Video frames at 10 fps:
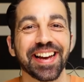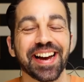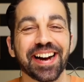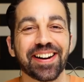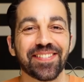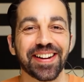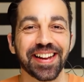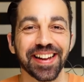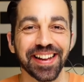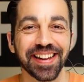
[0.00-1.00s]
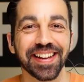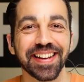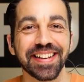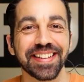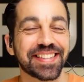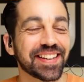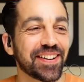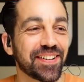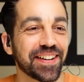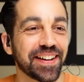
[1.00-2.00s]
um,
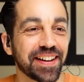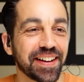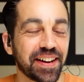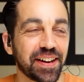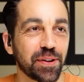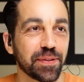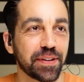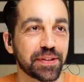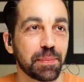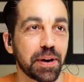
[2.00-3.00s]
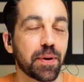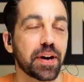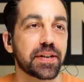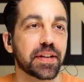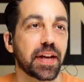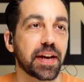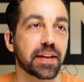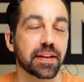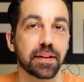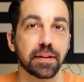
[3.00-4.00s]
so if somebody wanted to,
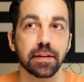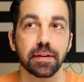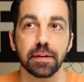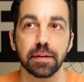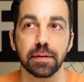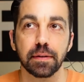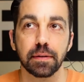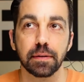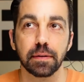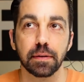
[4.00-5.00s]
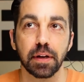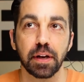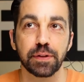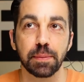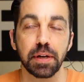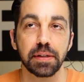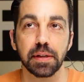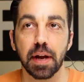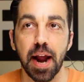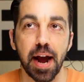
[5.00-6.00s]
like, if somebody's
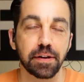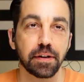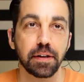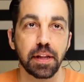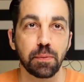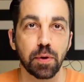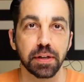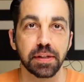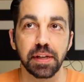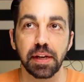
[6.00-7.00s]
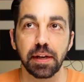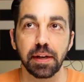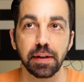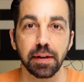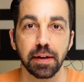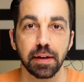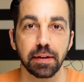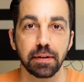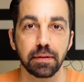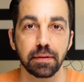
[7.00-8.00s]
an actor and they want to see
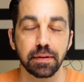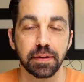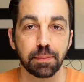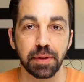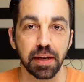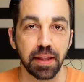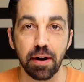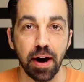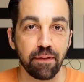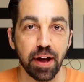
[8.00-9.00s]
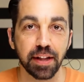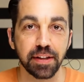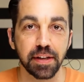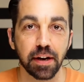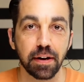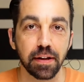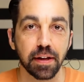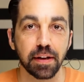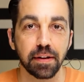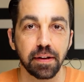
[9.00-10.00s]
something, they don't have a headset or
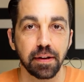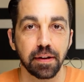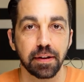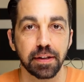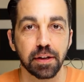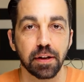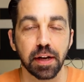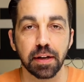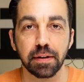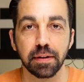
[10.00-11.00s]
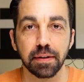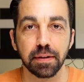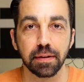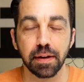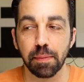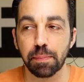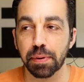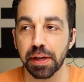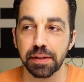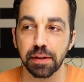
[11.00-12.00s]
anything, is there like a
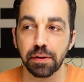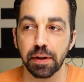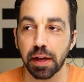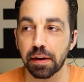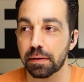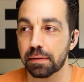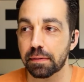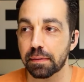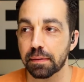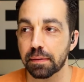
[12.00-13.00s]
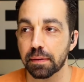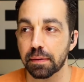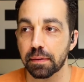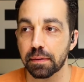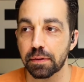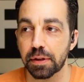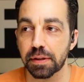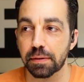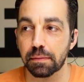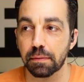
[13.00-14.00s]
place to look at, just